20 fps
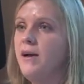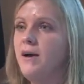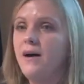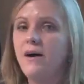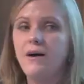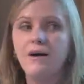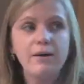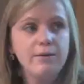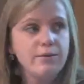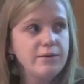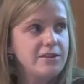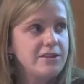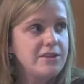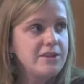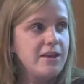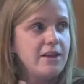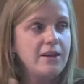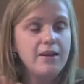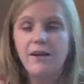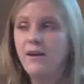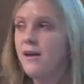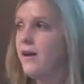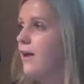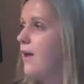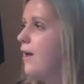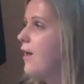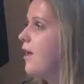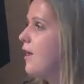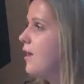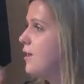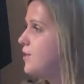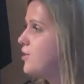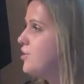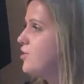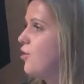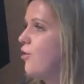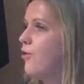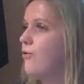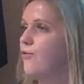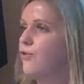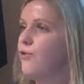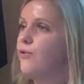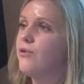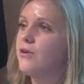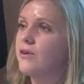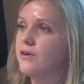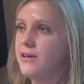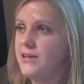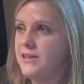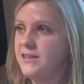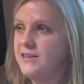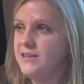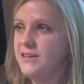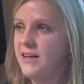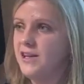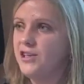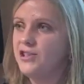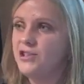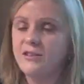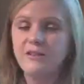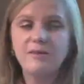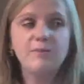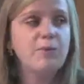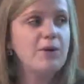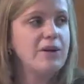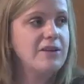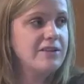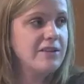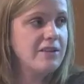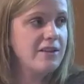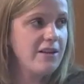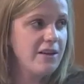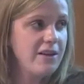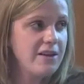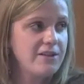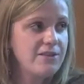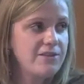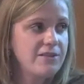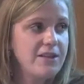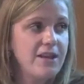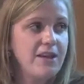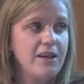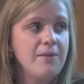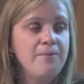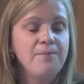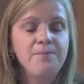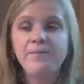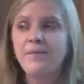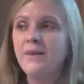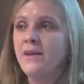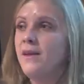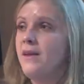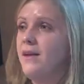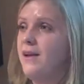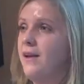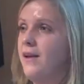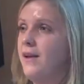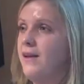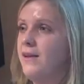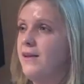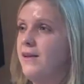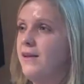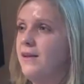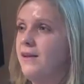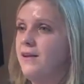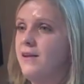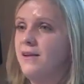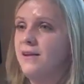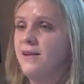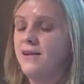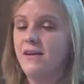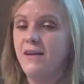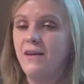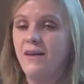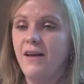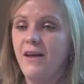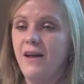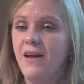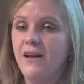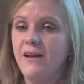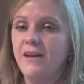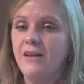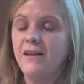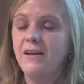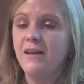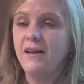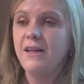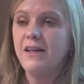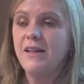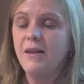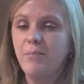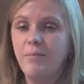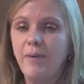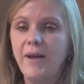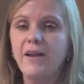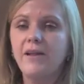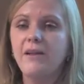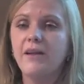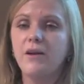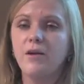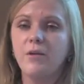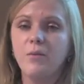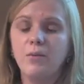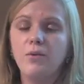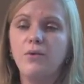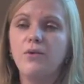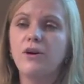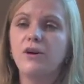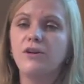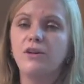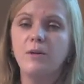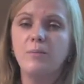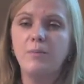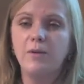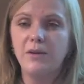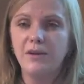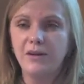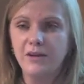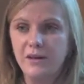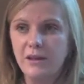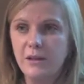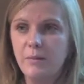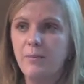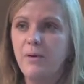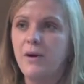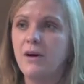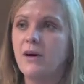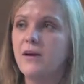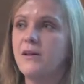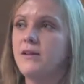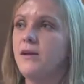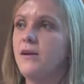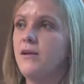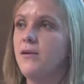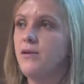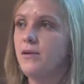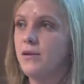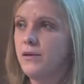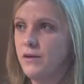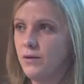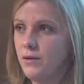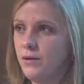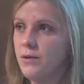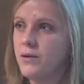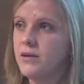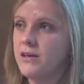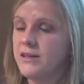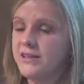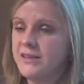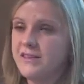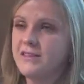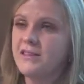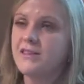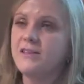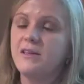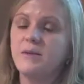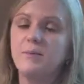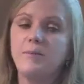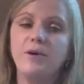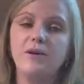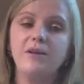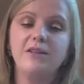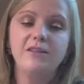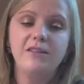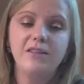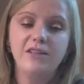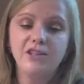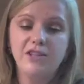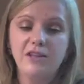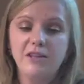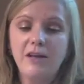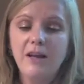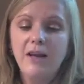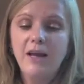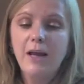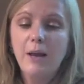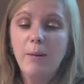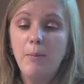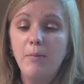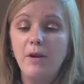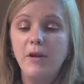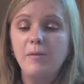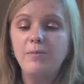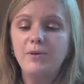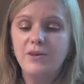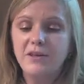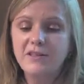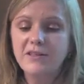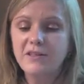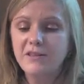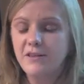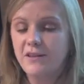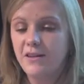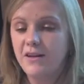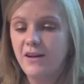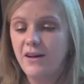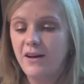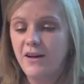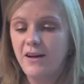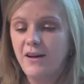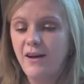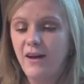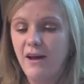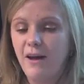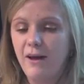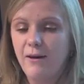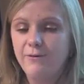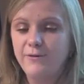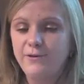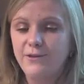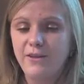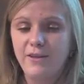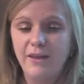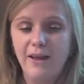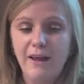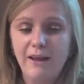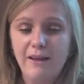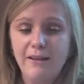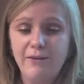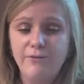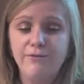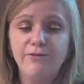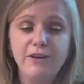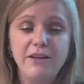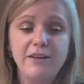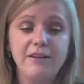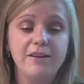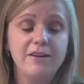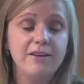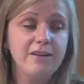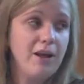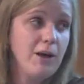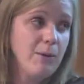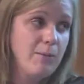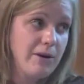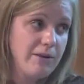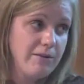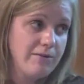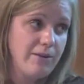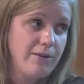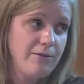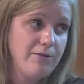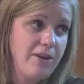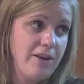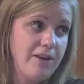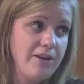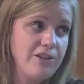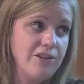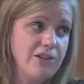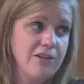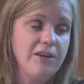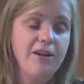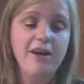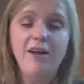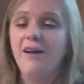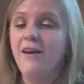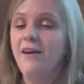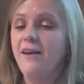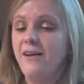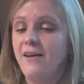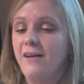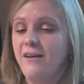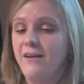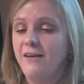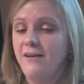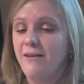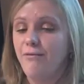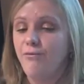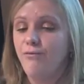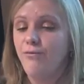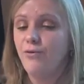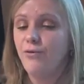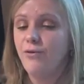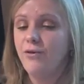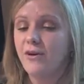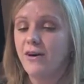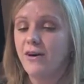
I would say, each of your organizations present here today. And depending more on a political party or on a certain politician. Me personally, I have to thank the Friedrich Naumann Foundation for,